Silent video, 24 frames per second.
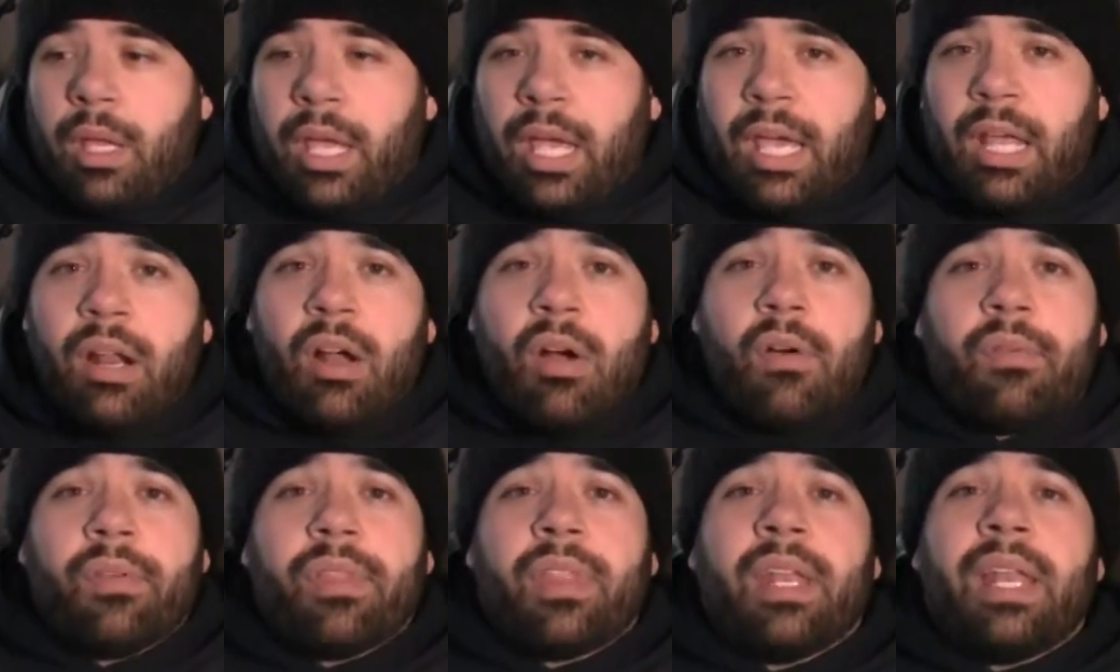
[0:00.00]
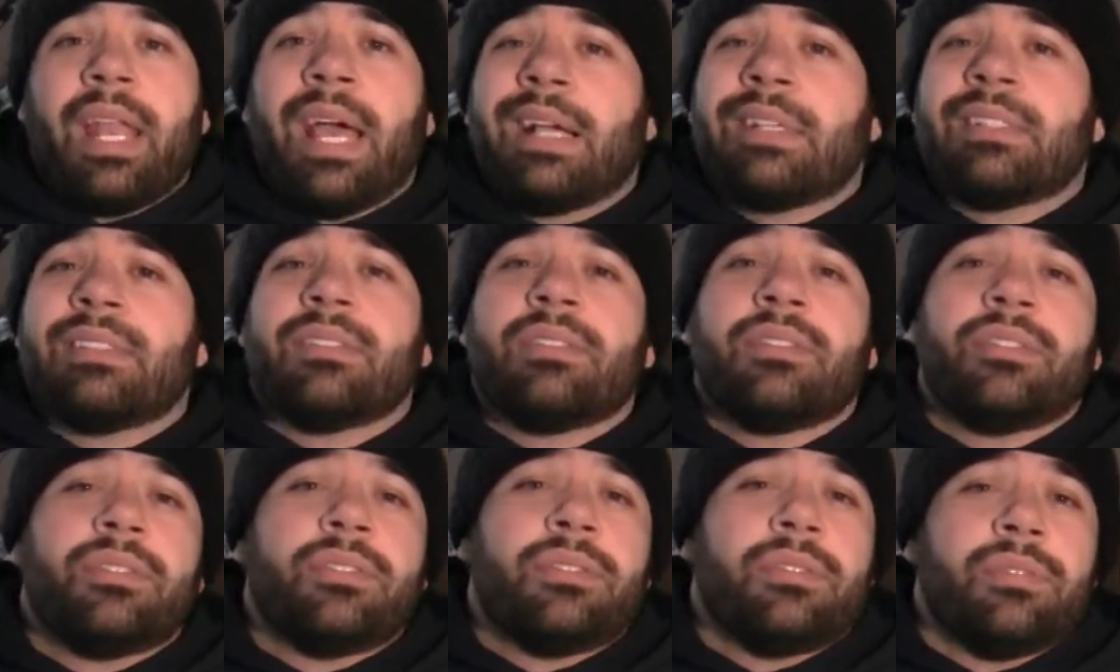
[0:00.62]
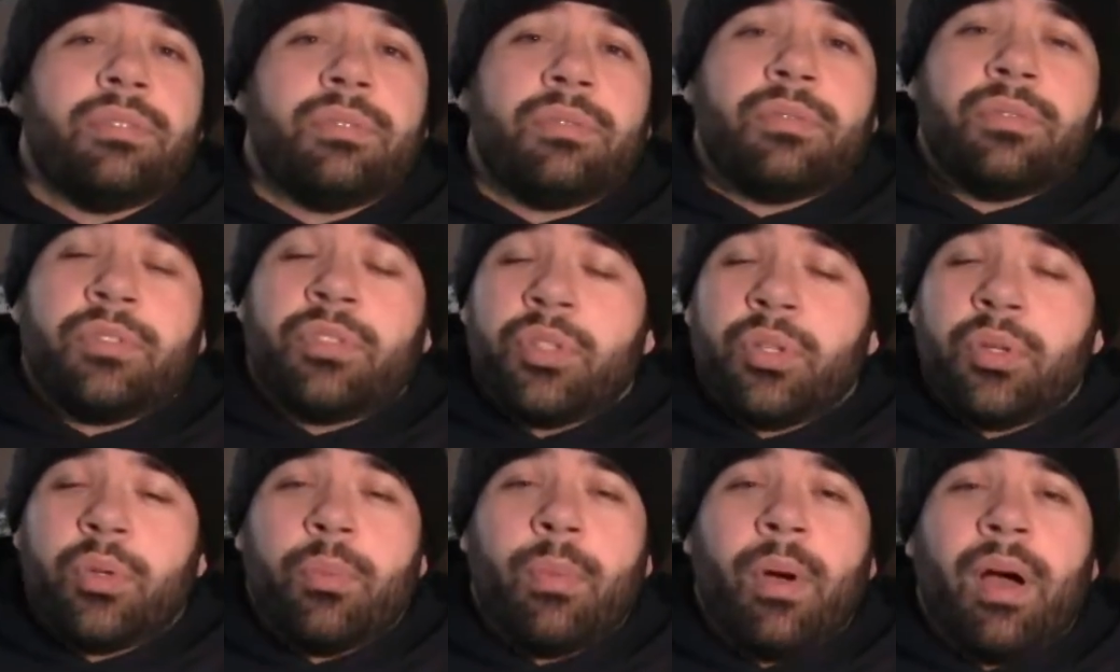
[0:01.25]
And over the next
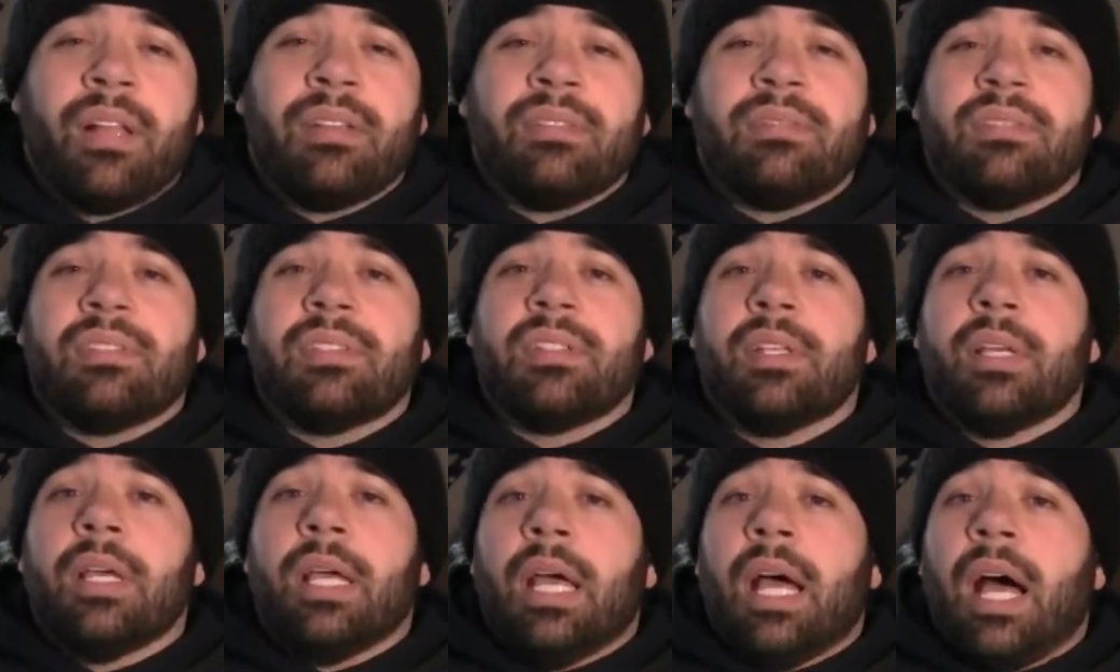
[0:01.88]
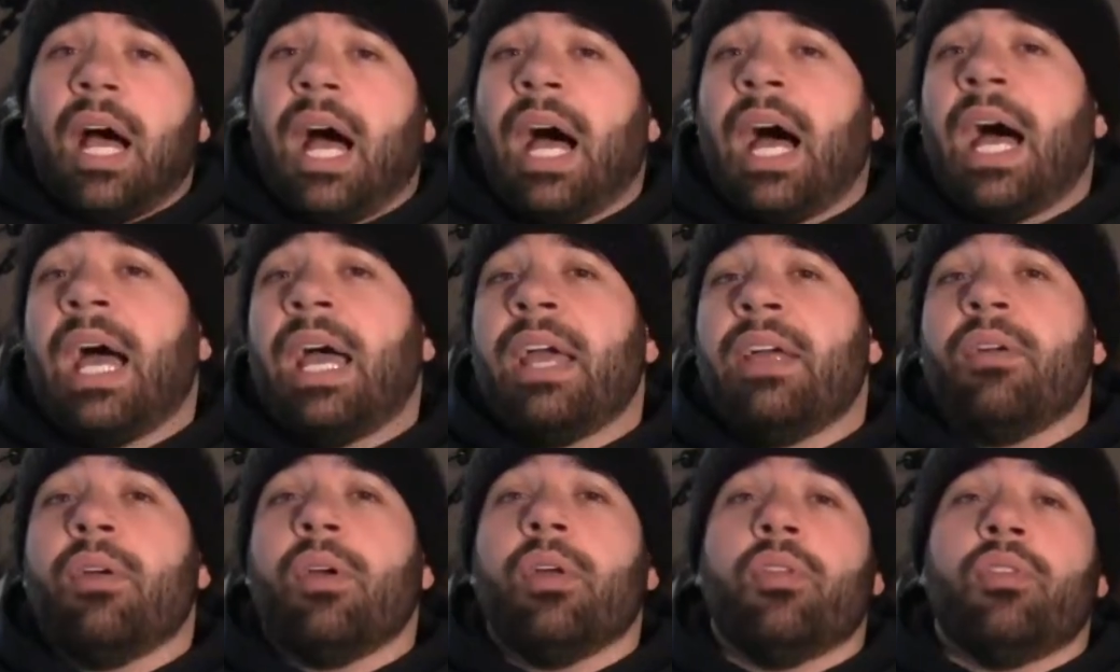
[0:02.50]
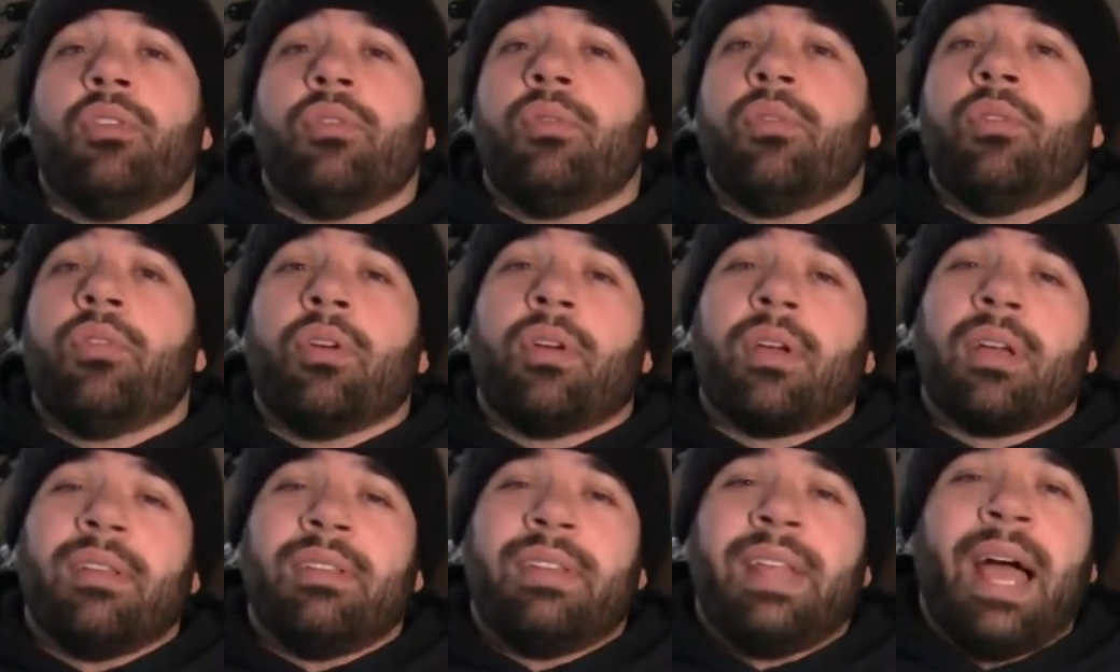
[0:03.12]
2 months I
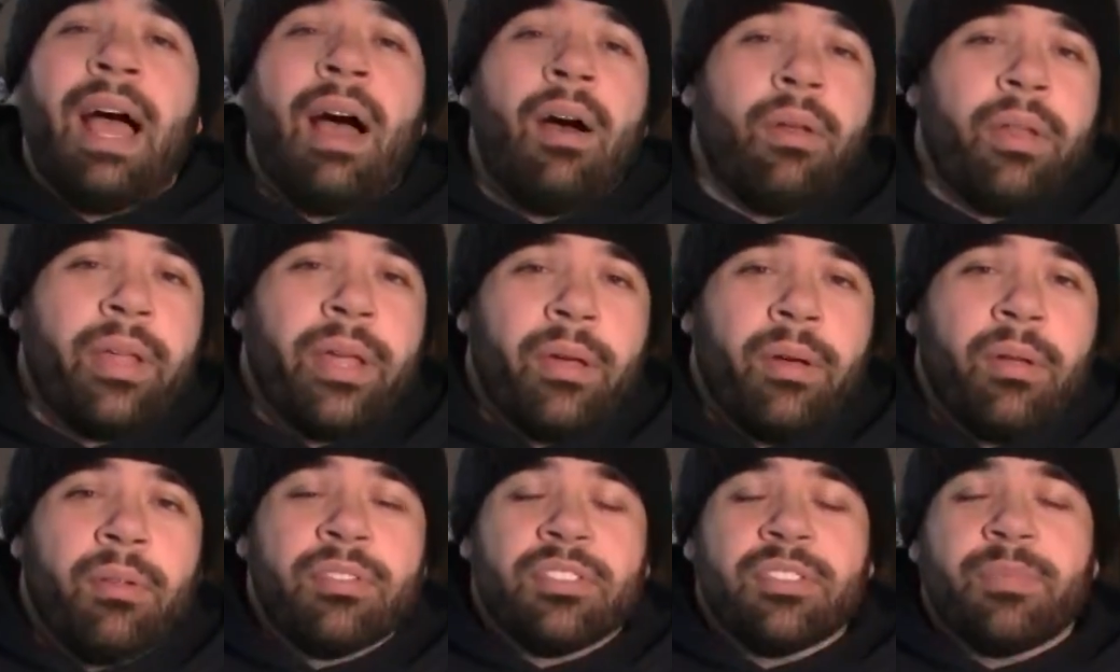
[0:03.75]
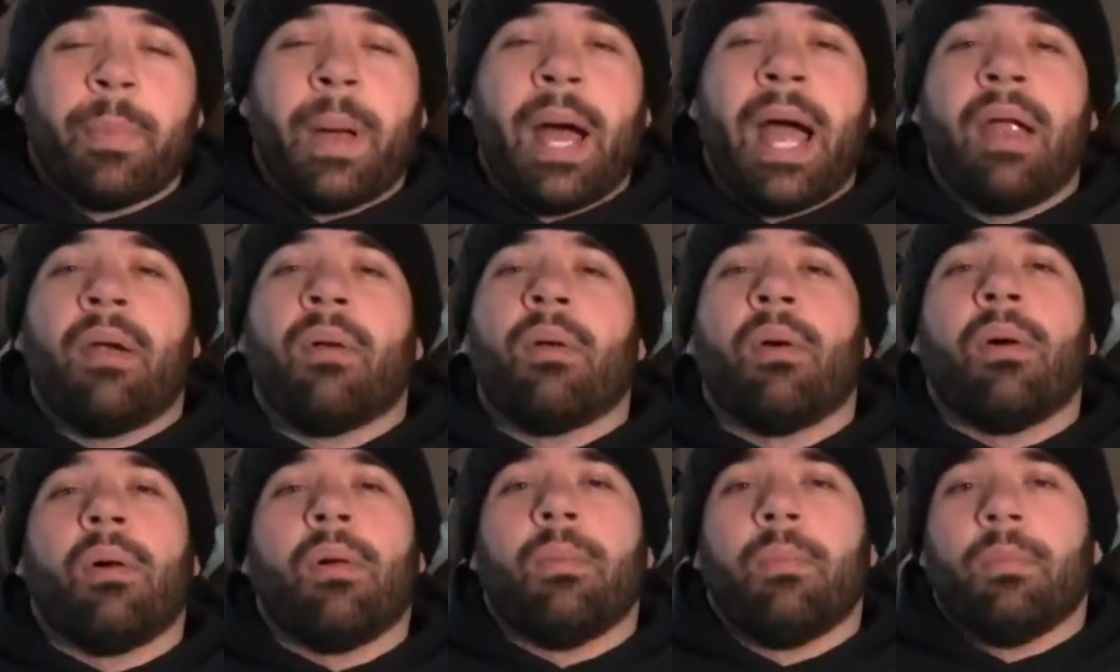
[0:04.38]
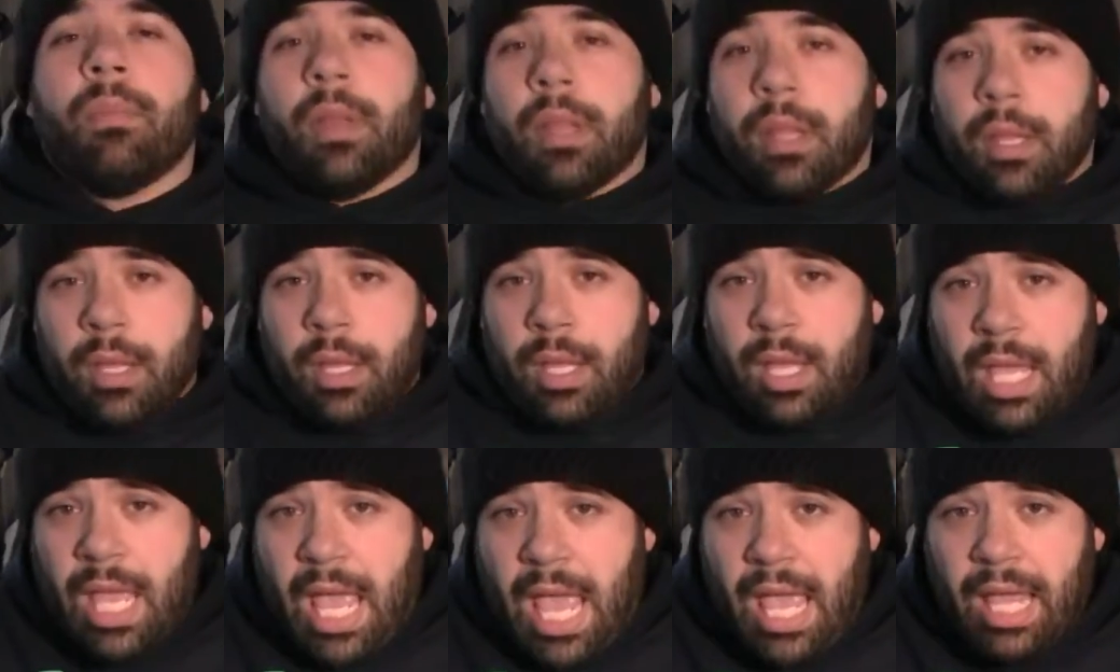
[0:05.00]
took a downhill spiral,
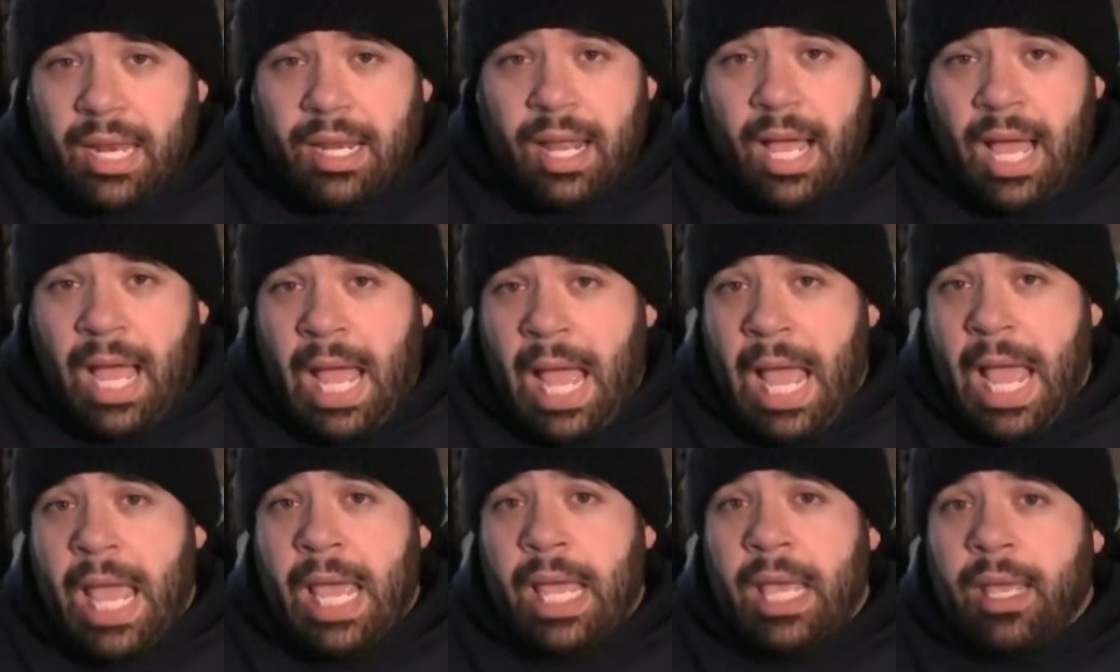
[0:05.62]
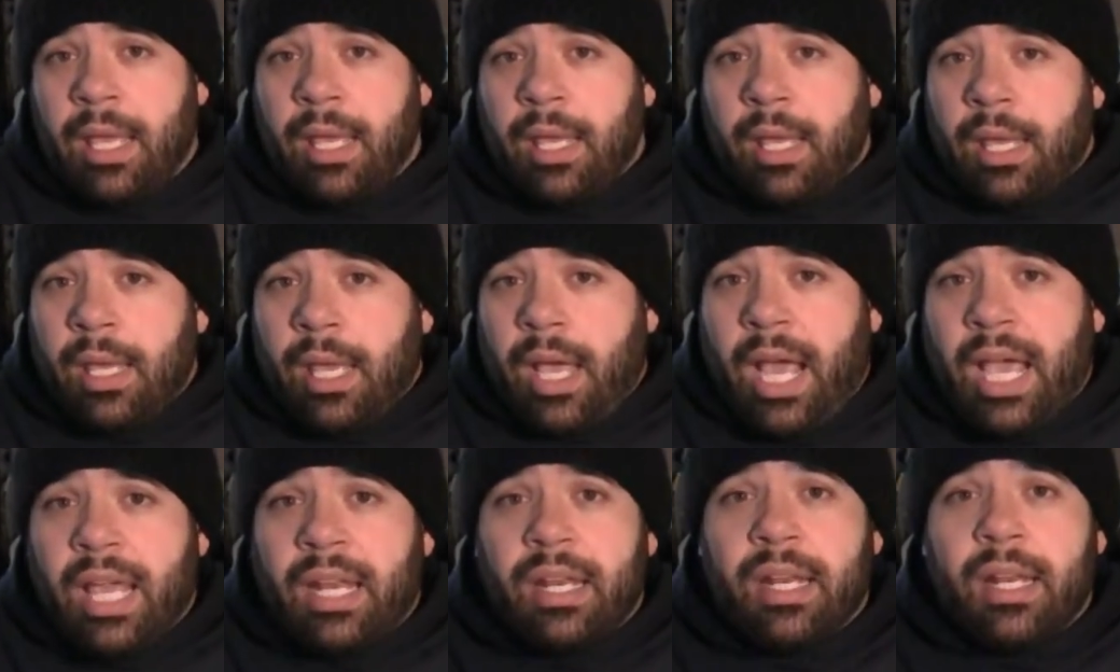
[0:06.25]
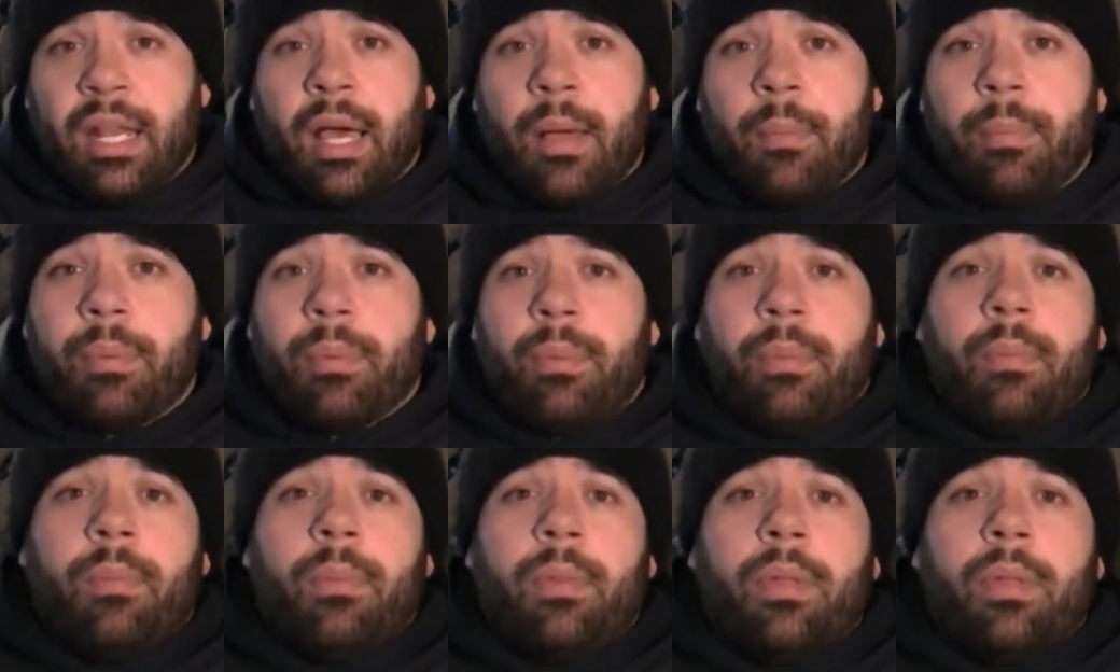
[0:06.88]
and I ended up